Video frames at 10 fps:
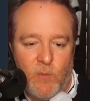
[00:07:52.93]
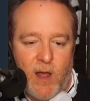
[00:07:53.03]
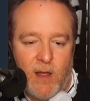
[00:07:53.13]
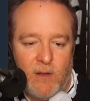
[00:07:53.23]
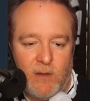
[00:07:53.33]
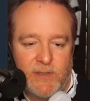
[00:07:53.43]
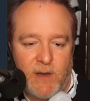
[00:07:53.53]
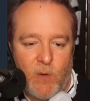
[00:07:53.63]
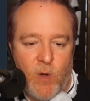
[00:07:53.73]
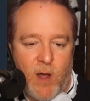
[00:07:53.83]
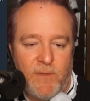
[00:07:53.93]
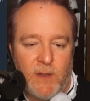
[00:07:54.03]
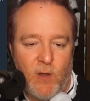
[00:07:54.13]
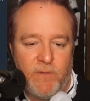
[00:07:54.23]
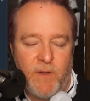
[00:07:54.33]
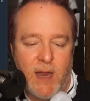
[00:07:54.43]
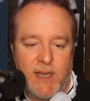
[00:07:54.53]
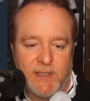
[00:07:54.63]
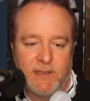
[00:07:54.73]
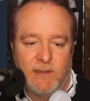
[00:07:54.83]

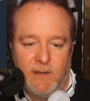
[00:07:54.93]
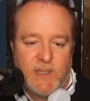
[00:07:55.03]
Waffleophagus.